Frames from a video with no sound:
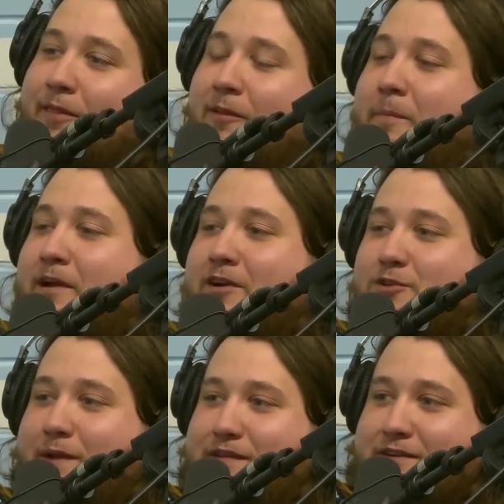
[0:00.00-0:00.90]
a little pair of
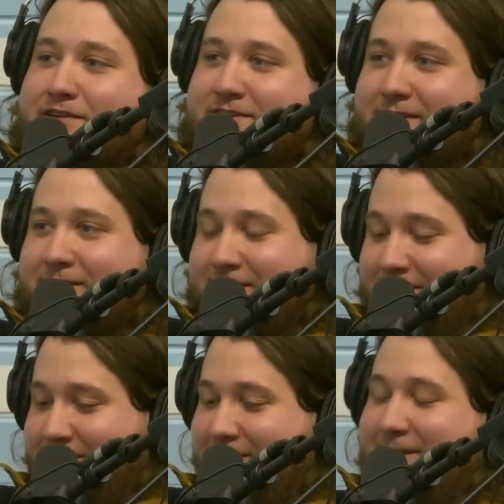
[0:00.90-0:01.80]
tweezers. And,
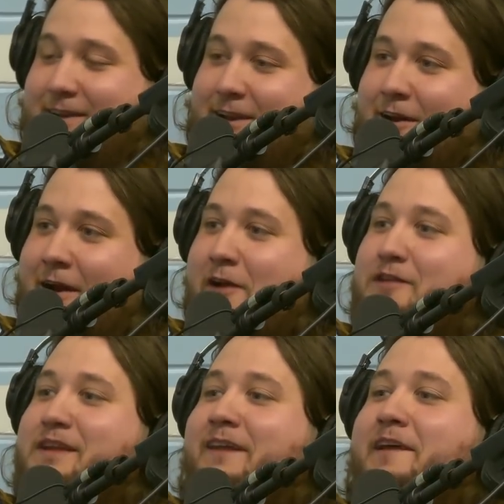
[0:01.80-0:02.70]
wow, oh, you know, I don't
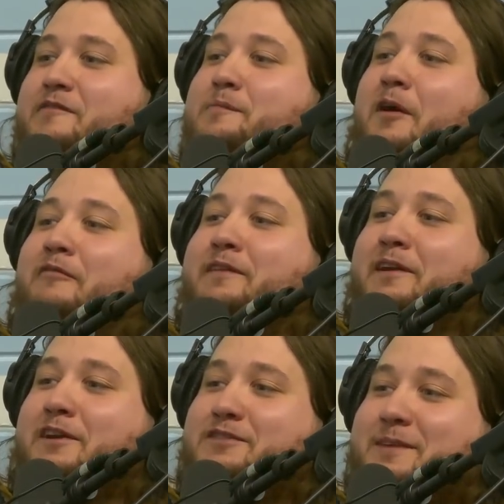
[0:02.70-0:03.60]
exactly have small
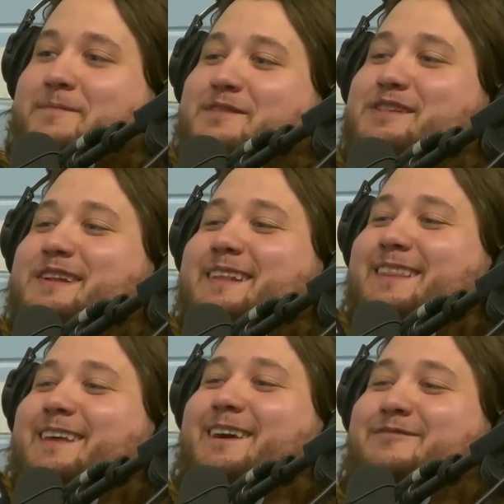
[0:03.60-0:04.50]
fingers. I'm
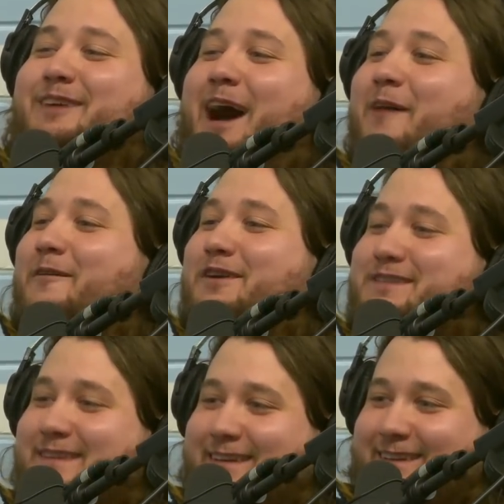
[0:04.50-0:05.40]
sitting there for
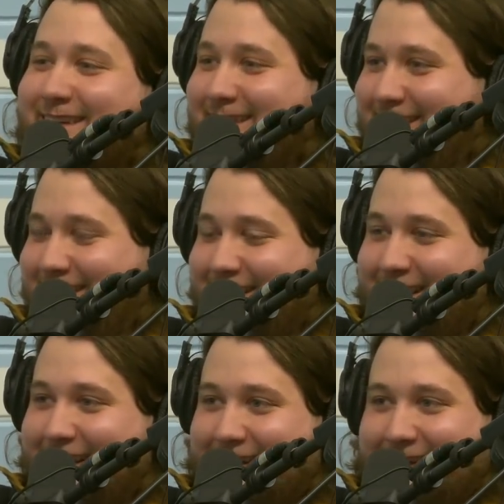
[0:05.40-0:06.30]
hours. And yeah, yeah that